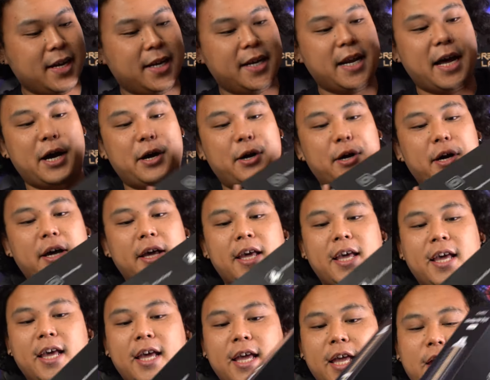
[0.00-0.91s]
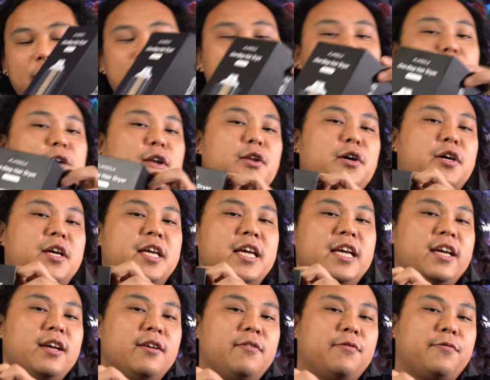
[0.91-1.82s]
now, if you're
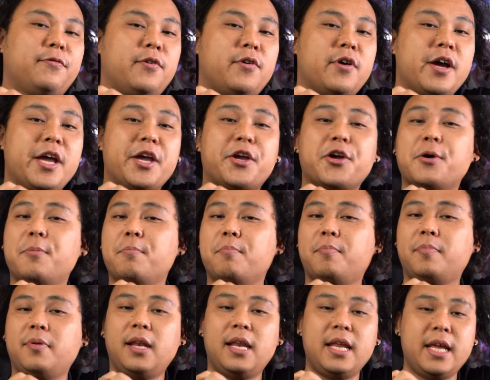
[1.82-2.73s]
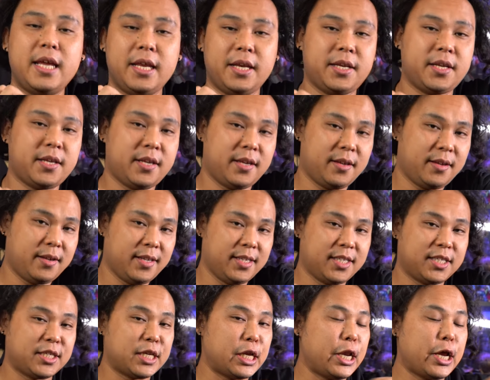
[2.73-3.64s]
looking for a complete
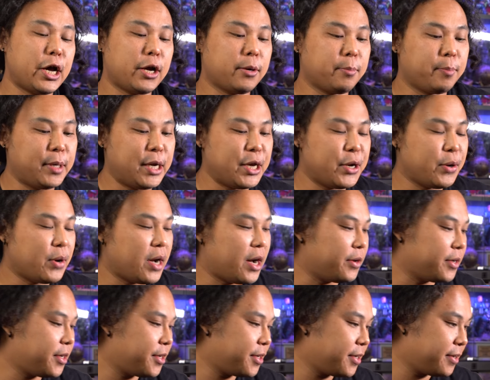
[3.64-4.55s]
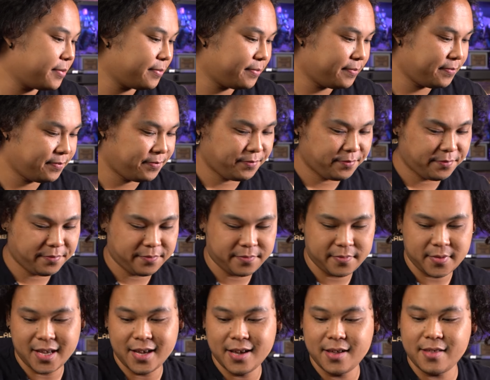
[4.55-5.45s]
salon blowout,
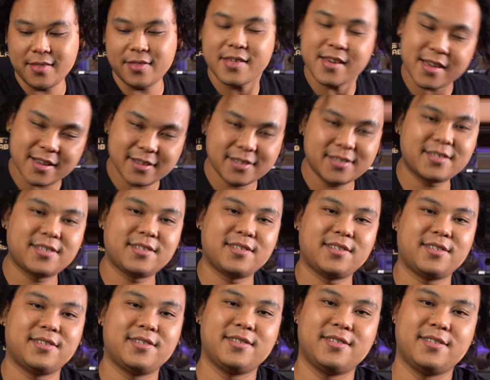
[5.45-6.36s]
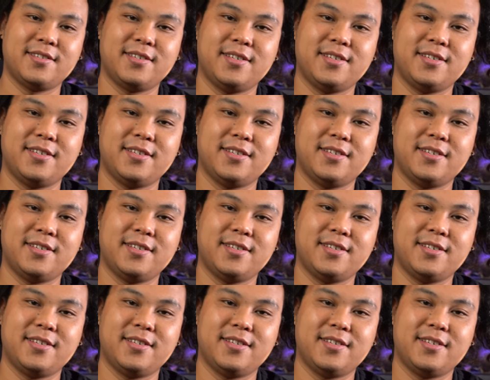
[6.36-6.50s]
this